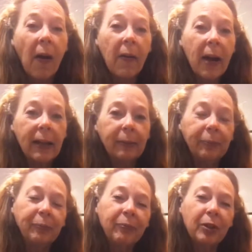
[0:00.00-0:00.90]
All right.
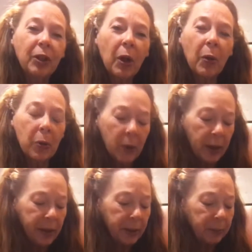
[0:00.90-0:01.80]
So
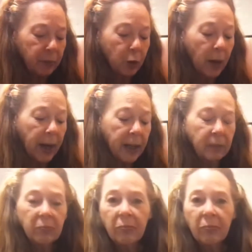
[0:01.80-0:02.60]
try it.